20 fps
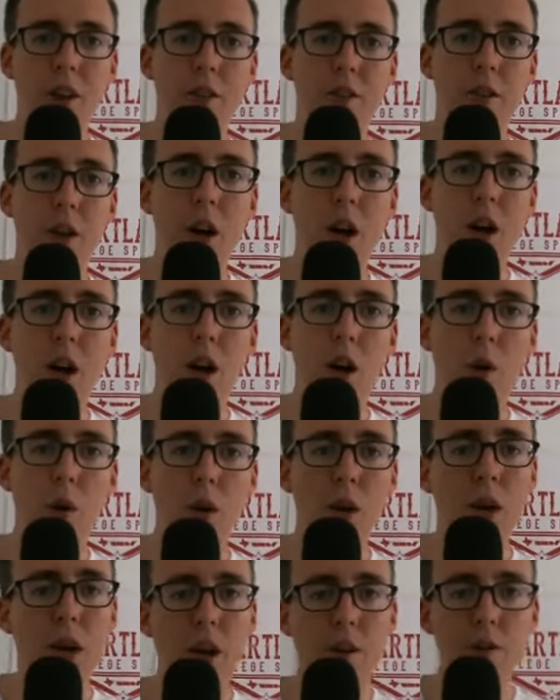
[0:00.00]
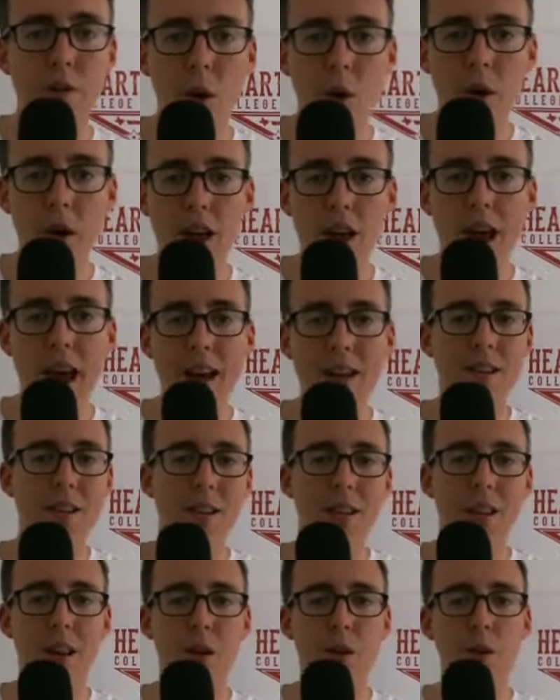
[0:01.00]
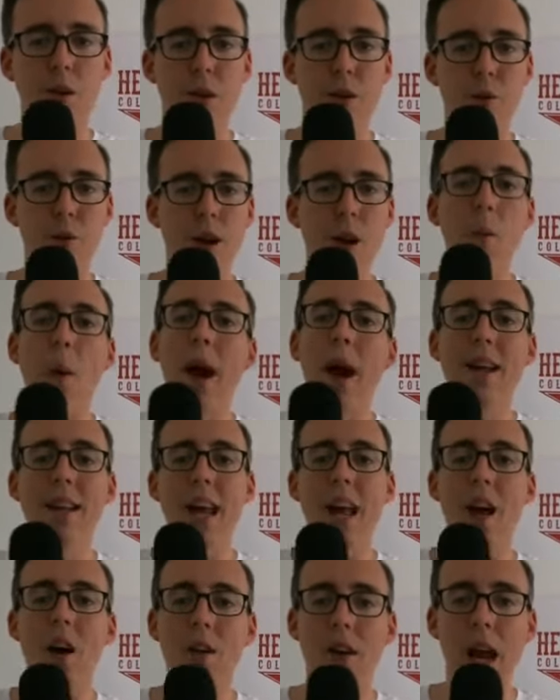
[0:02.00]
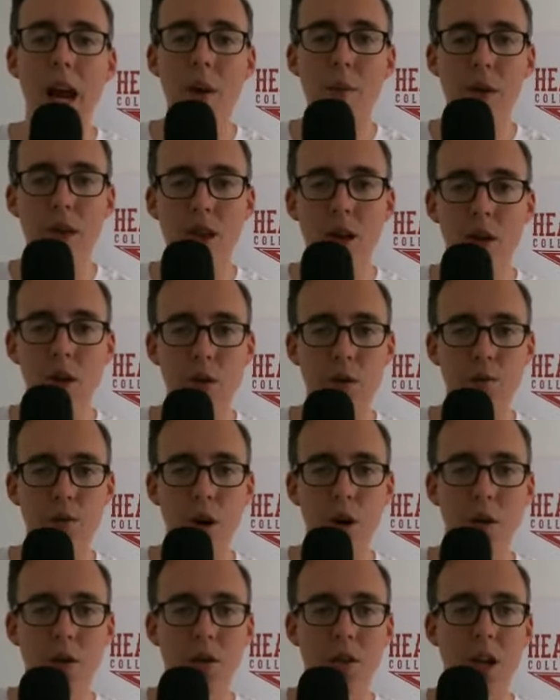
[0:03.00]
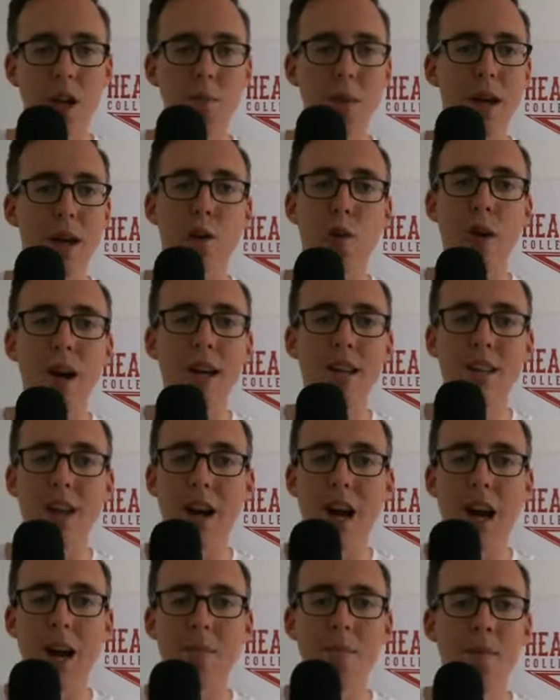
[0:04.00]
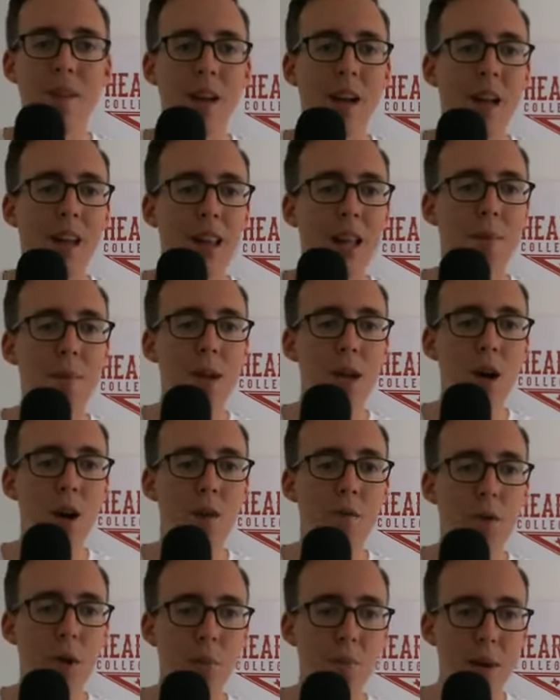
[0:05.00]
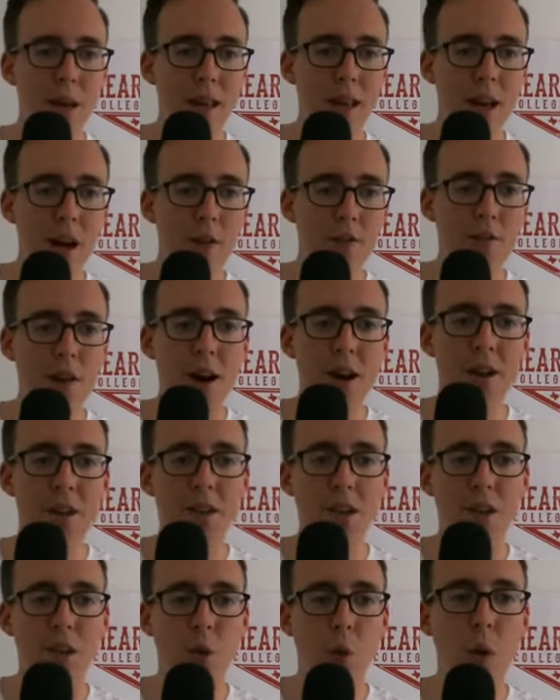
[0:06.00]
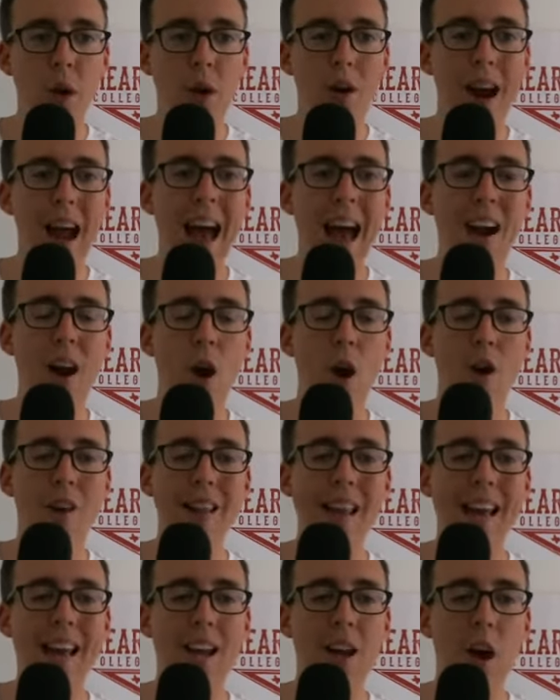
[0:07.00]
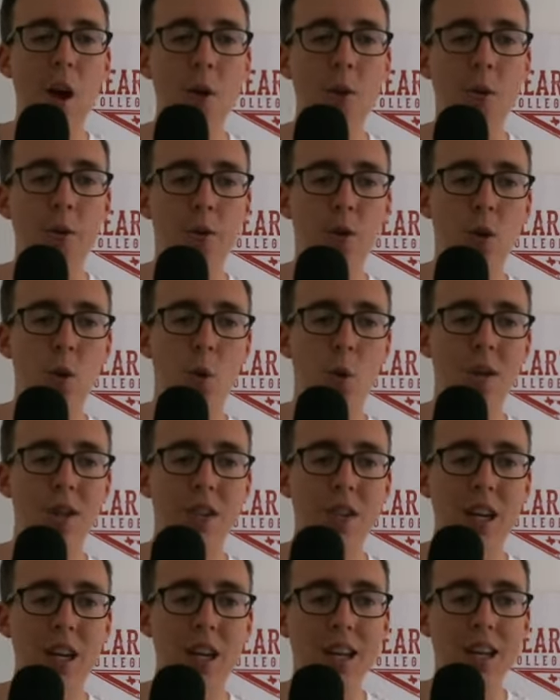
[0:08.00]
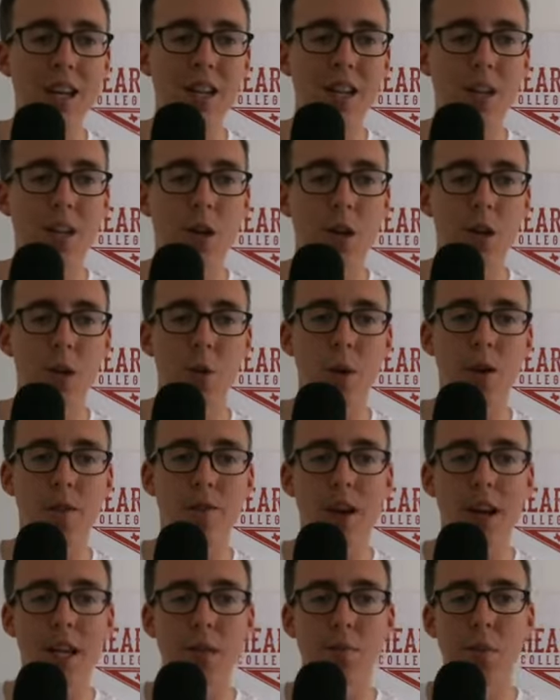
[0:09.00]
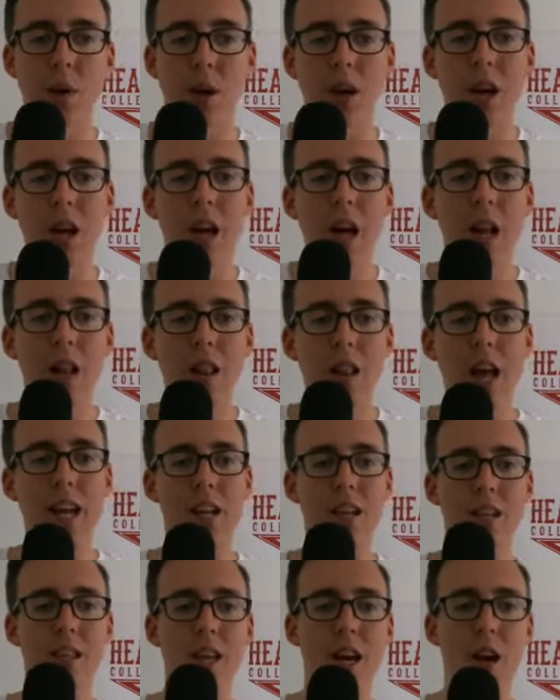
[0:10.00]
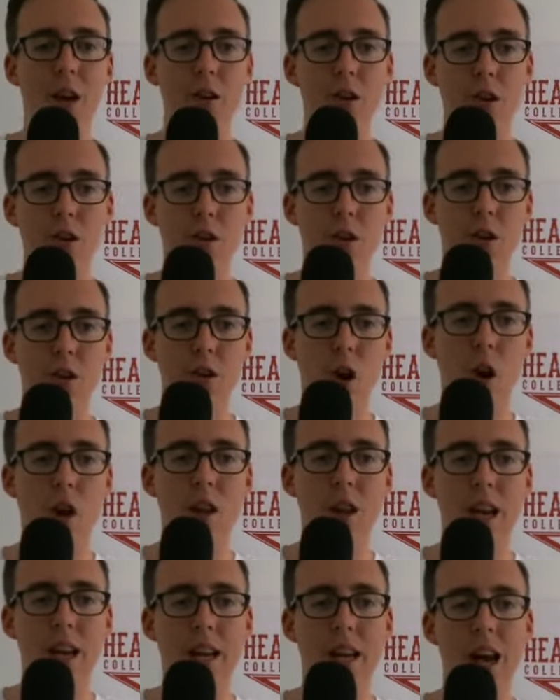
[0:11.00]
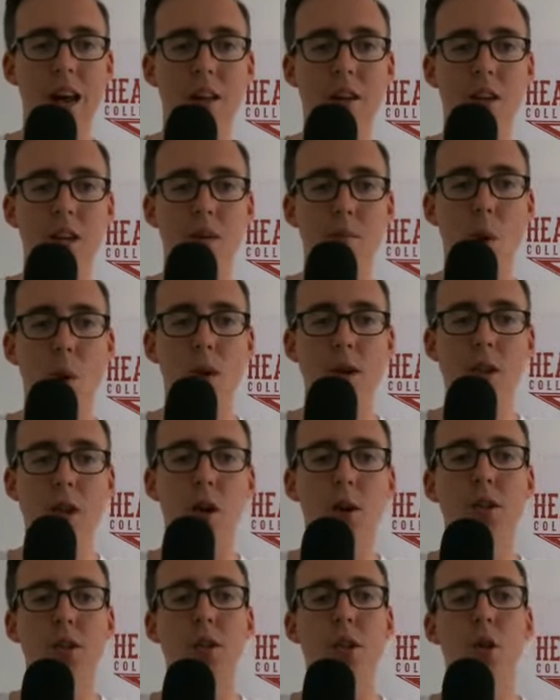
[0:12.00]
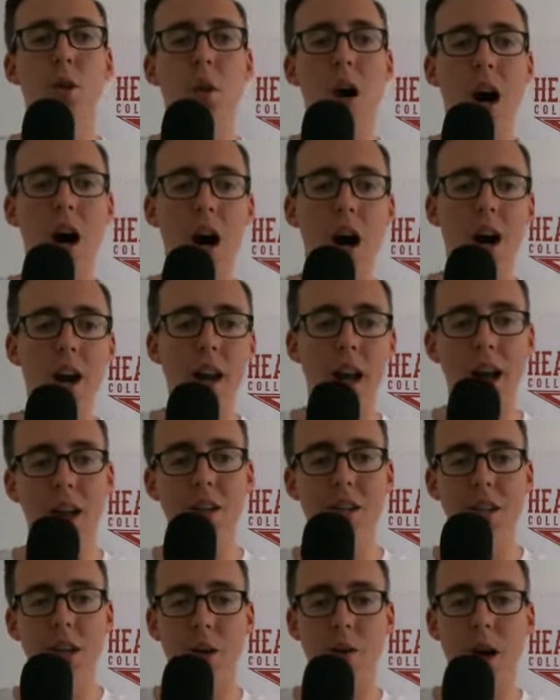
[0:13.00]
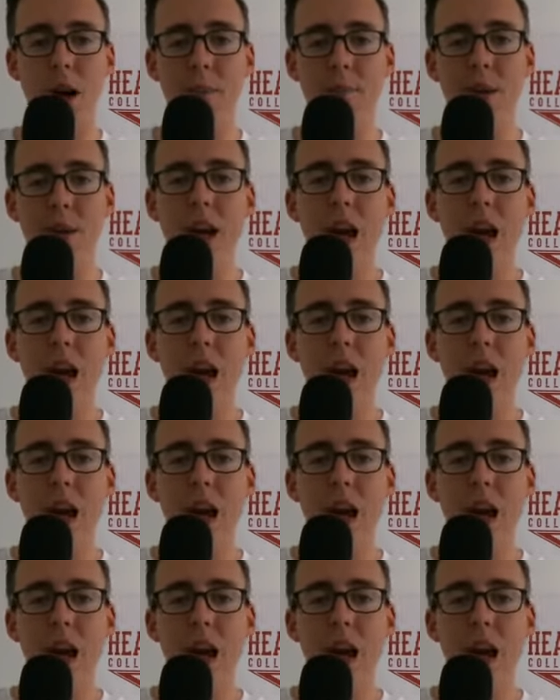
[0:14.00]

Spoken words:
So looking forward to that. It's a little three-way tailgate with those folks. Going to be a great time. Let me know if you'll be there. Find us on Twitter at Heartland_CS and also on Facebook. Like us there. Just search Heartland College Sports, also on Instagram.